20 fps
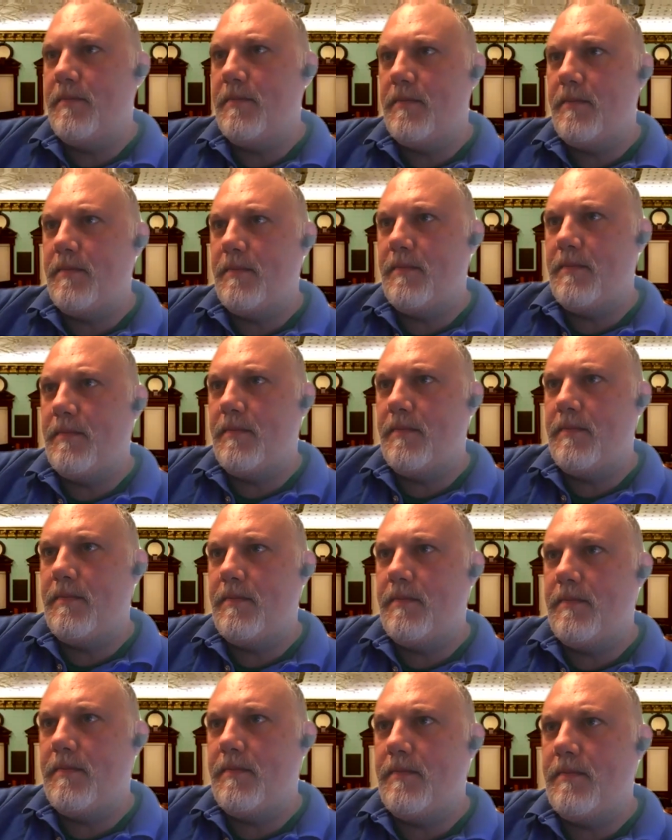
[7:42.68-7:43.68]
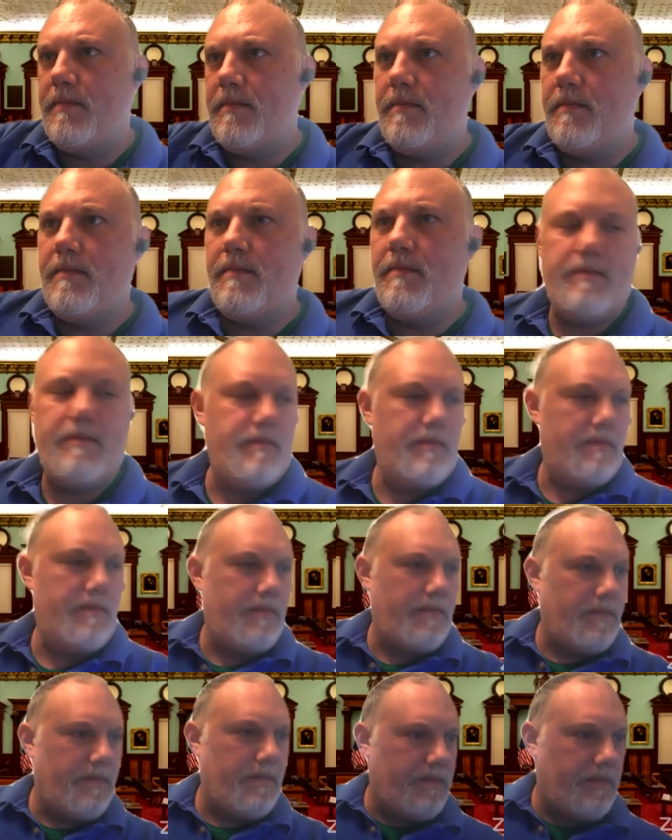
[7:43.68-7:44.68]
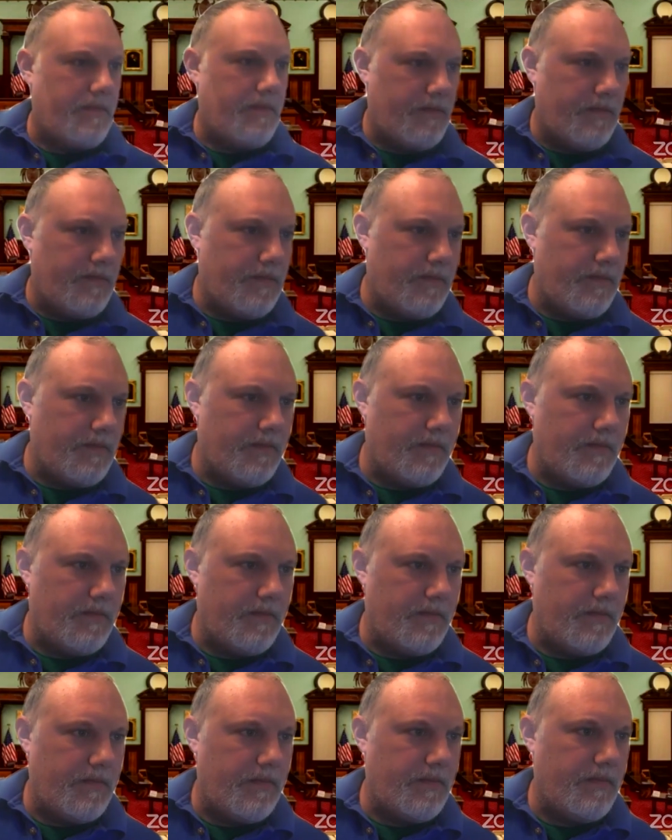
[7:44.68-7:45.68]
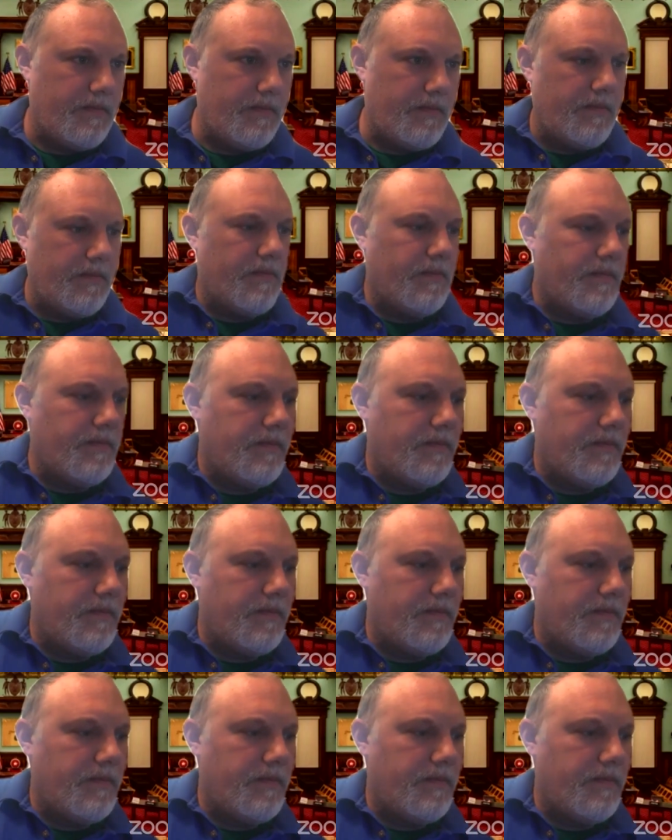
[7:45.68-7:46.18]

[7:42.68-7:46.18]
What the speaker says: (silence)